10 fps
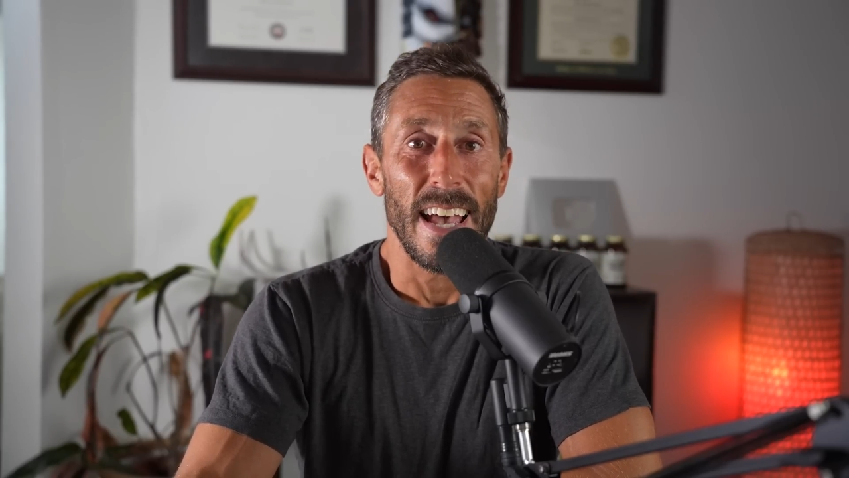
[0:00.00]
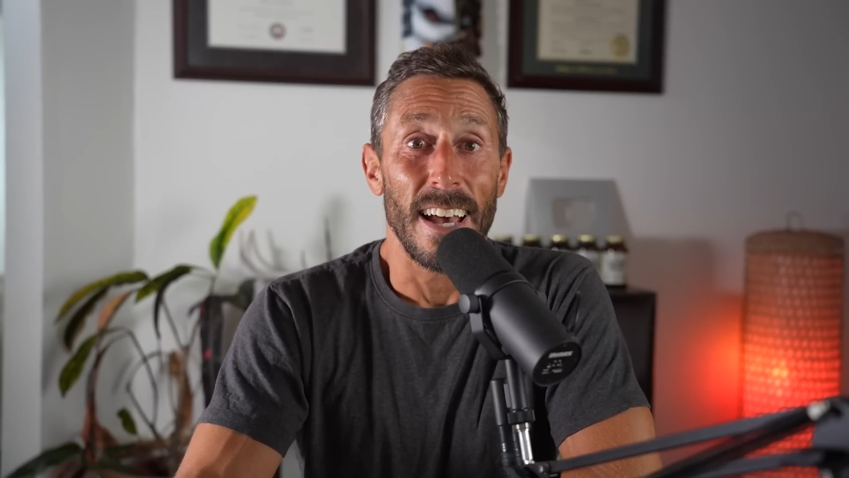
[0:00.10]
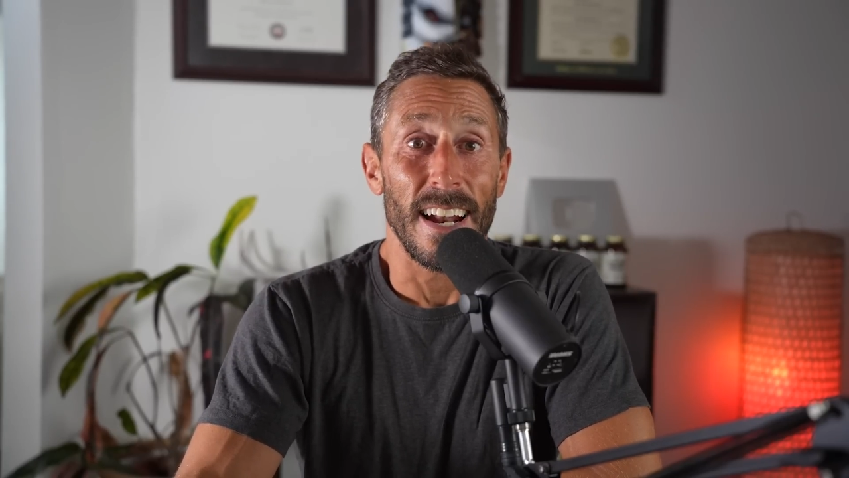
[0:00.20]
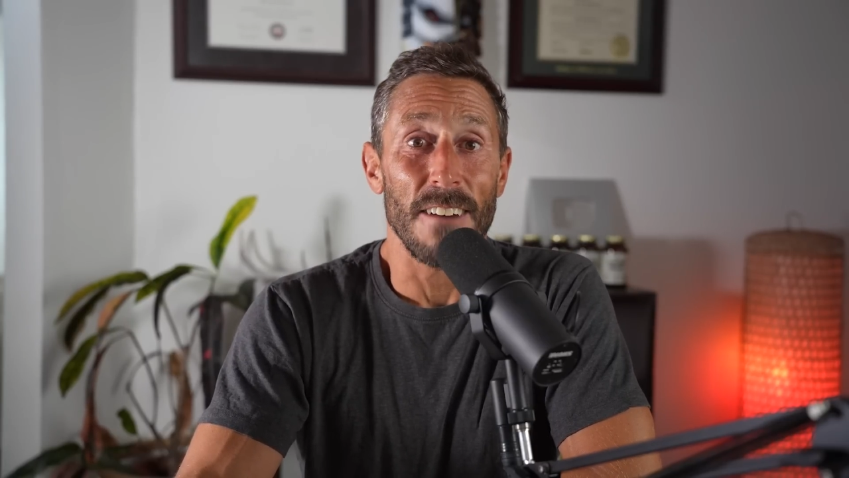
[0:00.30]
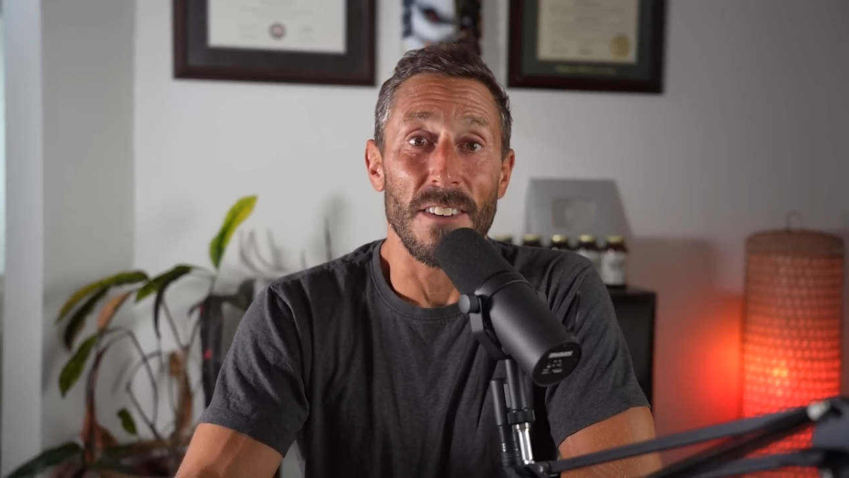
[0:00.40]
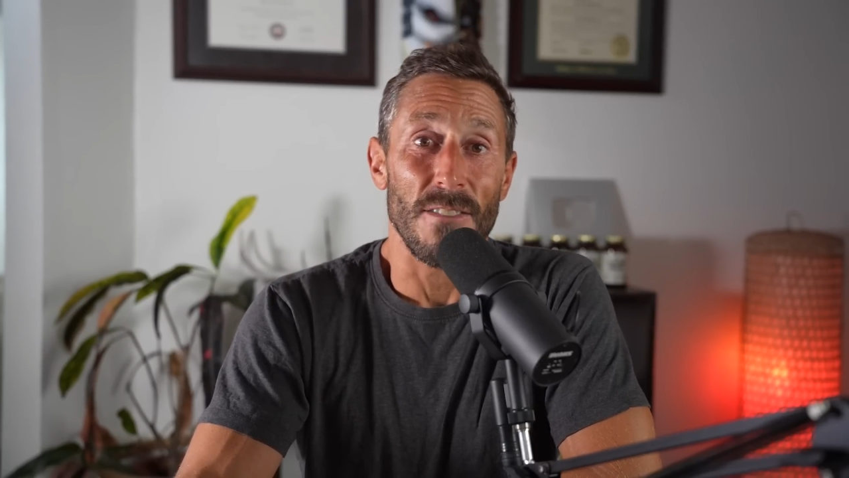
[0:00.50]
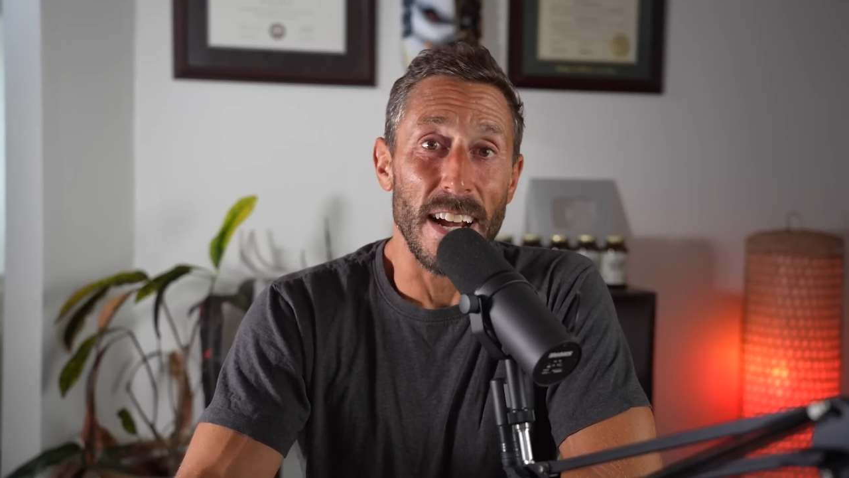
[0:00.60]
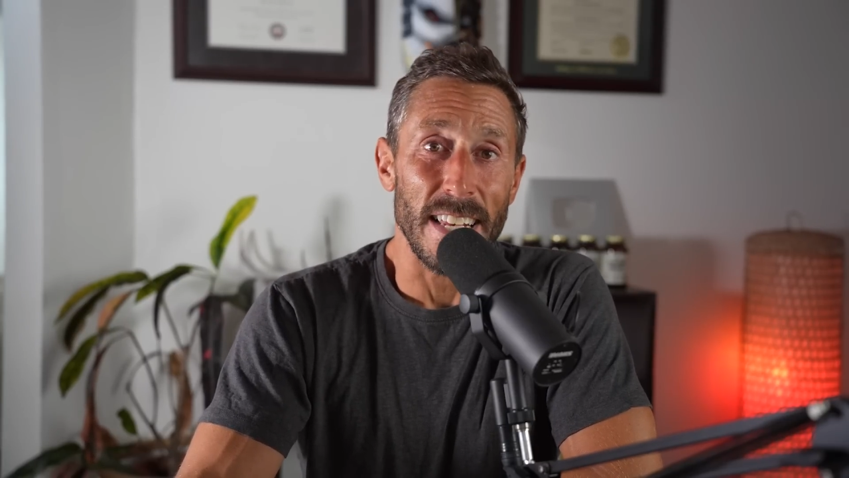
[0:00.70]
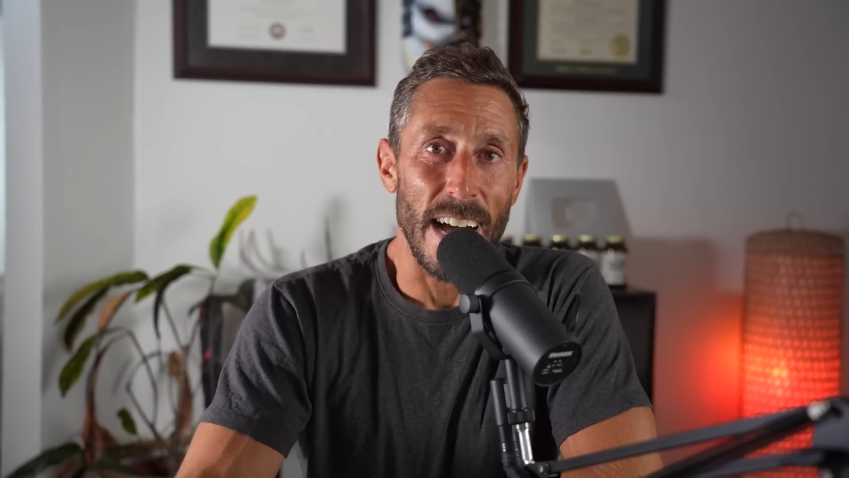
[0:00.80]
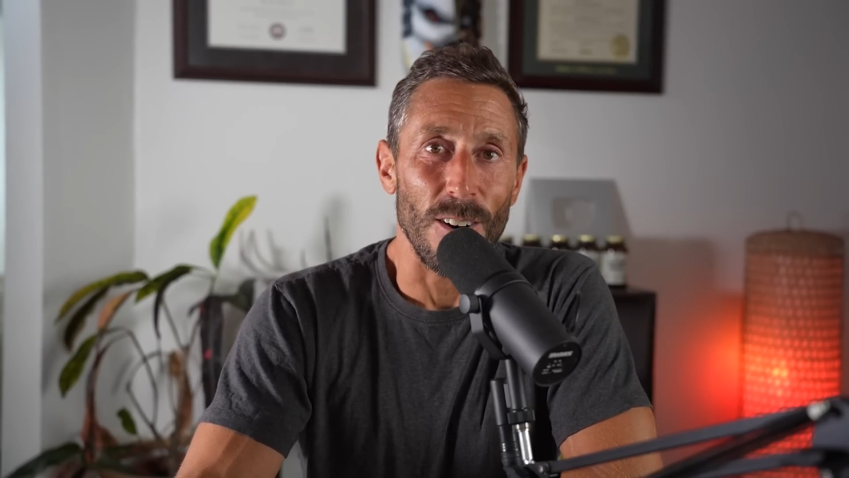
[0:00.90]
And I've never
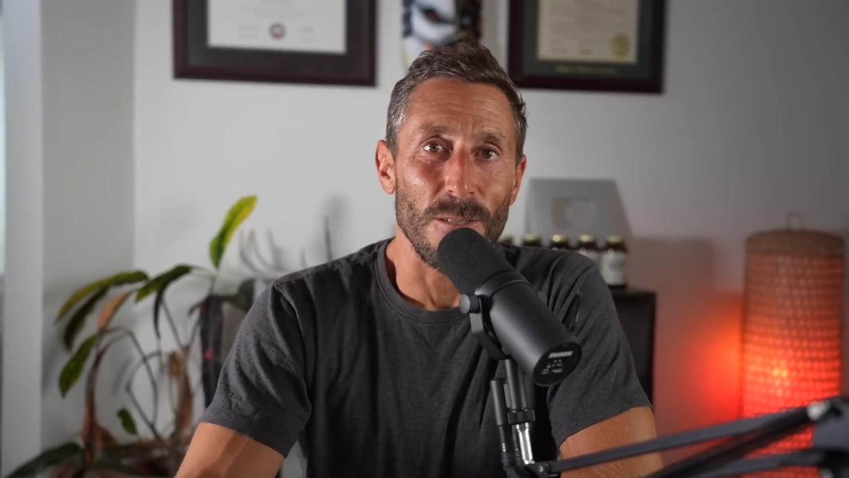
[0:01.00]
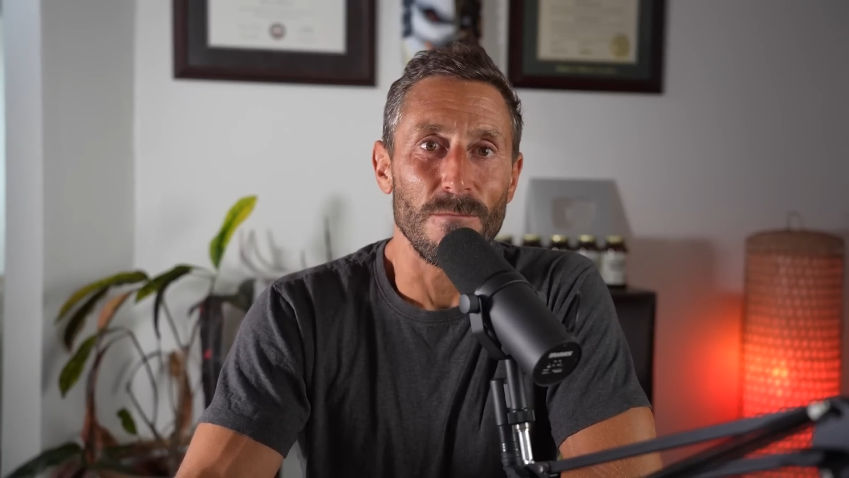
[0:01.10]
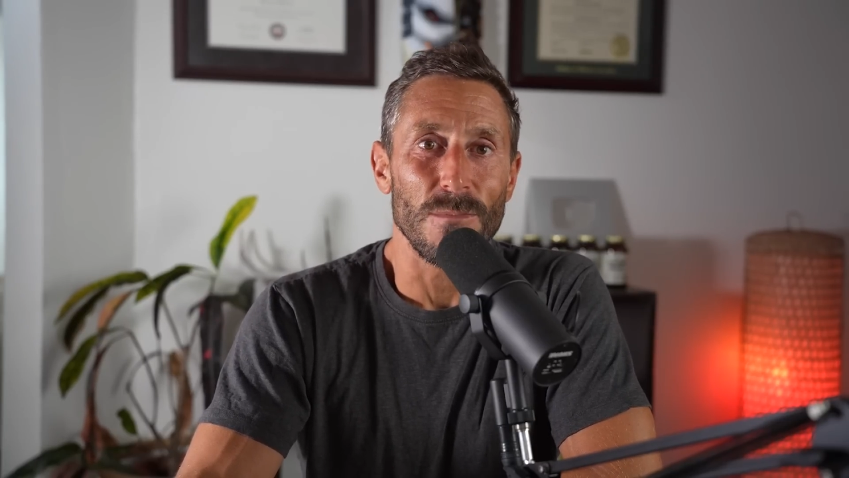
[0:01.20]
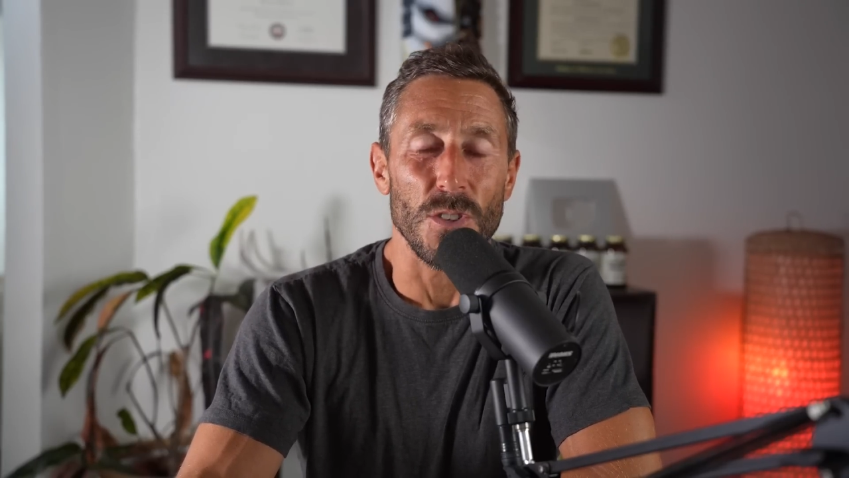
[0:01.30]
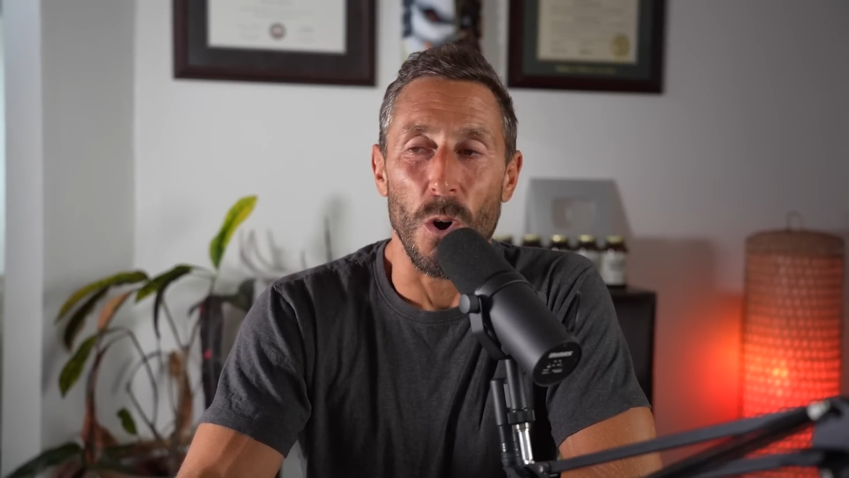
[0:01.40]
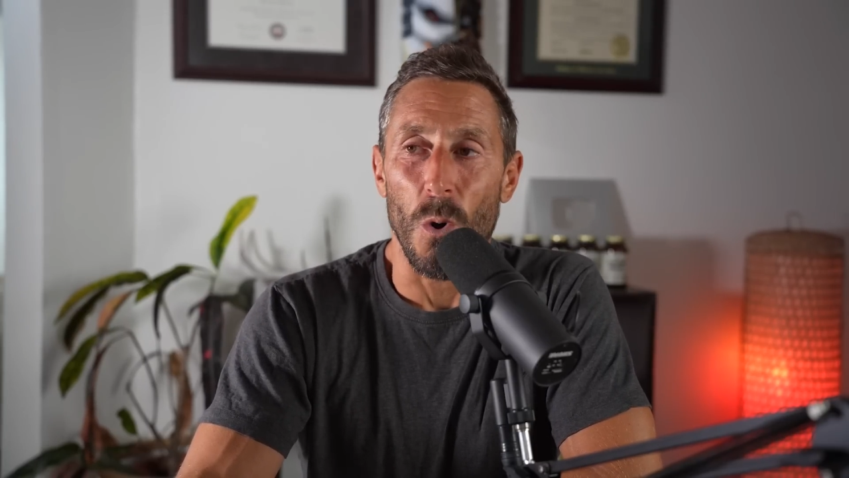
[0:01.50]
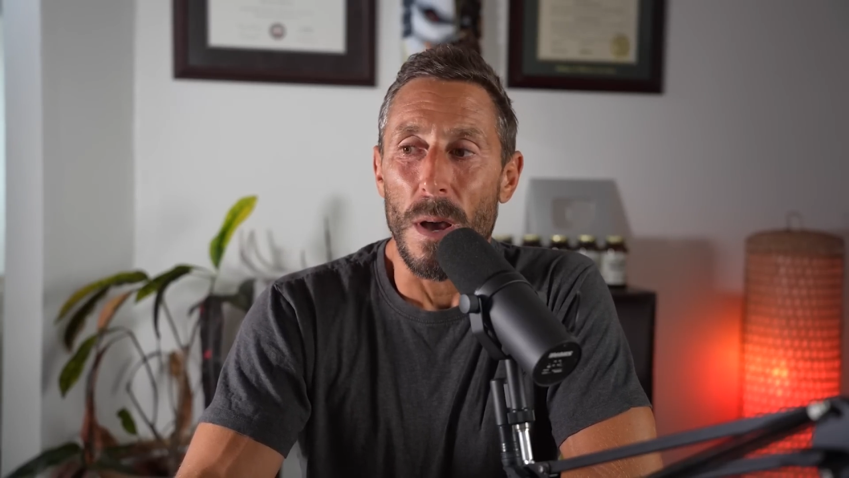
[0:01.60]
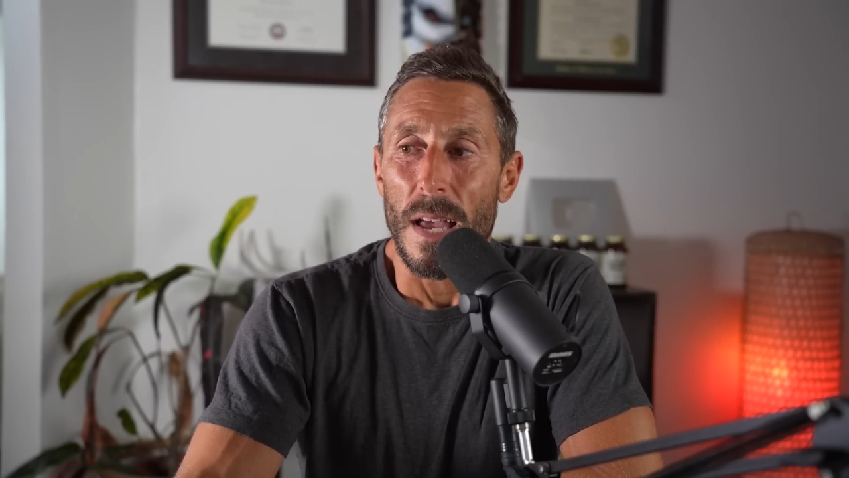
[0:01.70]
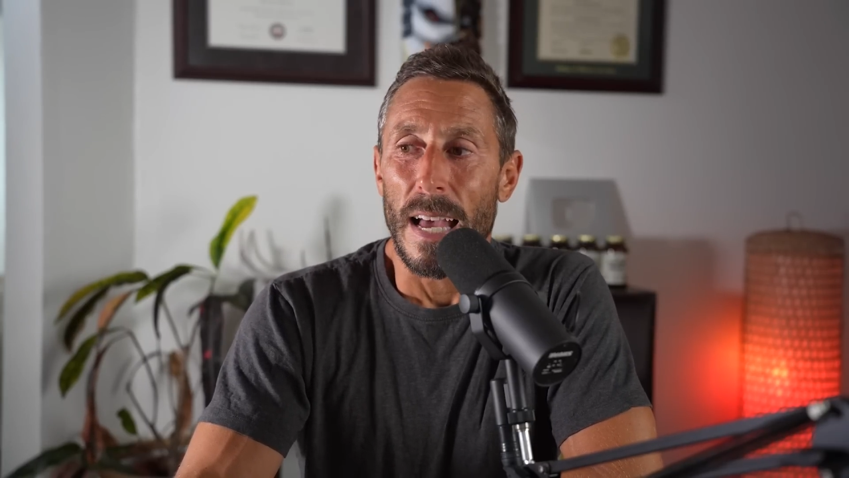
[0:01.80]
had gout. So,